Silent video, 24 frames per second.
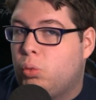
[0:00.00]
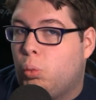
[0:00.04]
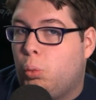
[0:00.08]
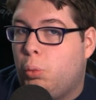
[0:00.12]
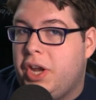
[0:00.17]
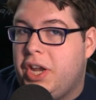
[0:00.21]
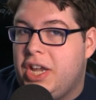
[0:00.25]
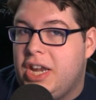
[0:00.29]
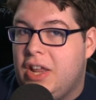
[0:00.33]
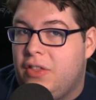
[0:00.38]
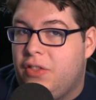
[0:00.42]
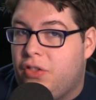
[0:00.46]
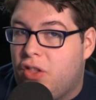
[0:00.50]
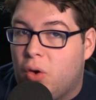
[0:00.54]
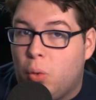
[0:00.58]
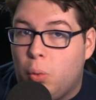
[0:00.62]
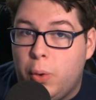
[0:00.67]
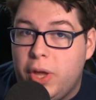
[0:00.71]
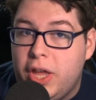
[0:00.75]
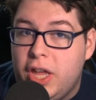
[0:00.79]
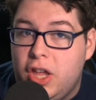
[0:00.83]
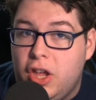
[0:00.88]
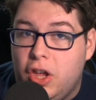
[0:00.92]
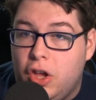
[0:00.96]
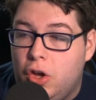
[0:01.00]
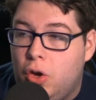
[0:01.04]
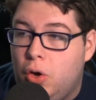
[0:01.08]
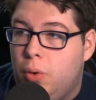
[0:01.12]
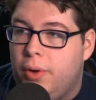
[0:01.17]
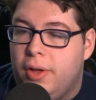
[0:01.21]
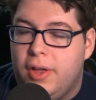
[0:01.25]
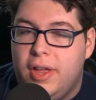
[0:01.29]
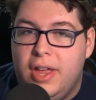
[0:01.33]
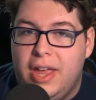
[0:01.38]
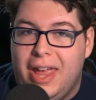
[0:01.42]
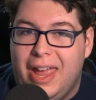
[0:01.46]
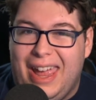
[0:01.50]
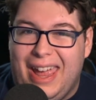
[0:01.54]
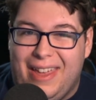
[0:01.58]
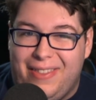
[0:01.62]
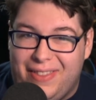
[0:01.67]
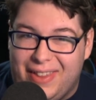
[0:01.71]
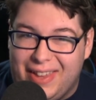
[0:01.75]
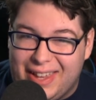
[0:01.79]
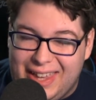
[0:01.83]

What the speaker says: We need the Wii U and the